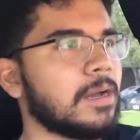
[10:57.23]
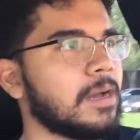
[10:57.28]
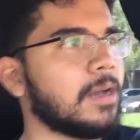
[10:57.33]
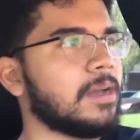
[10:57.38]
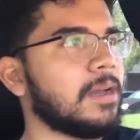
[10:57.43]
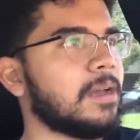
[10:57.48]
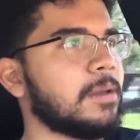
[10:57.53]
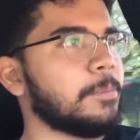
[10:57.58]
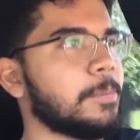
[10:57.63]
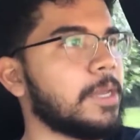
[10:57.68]

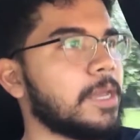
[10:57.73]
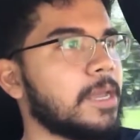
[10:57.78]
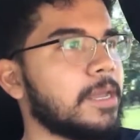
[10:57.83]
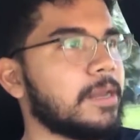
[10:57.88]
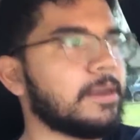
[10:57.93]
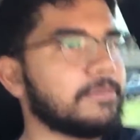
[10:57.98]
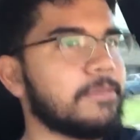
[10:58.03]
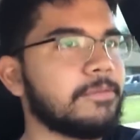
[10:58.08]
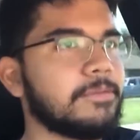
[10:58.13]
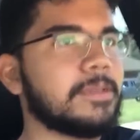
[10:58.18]
Oh
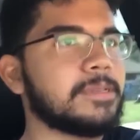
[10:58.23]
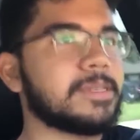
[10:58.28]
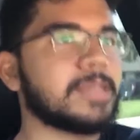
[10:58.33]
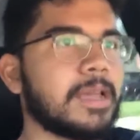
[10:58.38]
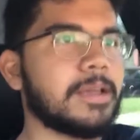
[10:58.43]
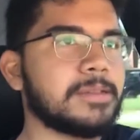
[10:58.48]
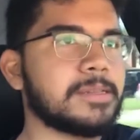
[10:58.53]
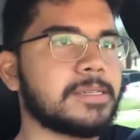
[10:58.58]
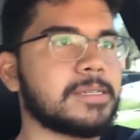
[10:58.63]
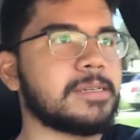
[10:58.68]
man, everyone's
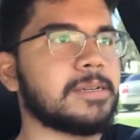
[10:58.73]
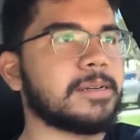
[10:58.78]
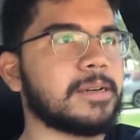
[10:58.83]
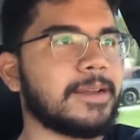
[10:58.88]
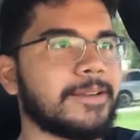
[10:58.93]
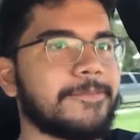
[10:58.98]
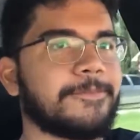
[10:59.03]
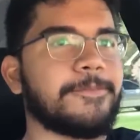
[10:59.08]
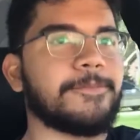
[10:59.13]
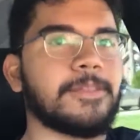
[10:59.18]
house here
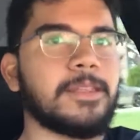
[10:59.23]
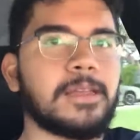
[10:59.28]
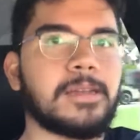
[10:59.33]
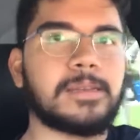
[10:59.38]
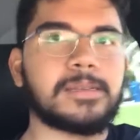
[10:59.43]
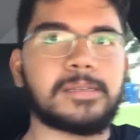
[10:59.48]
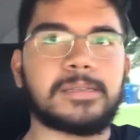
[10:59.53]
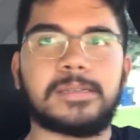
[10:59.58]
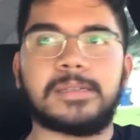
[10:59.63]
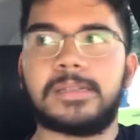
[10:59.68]
got
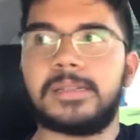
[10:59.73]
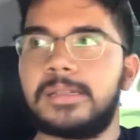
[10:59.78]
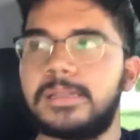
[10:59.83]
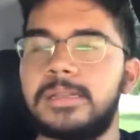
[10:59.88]
flooded.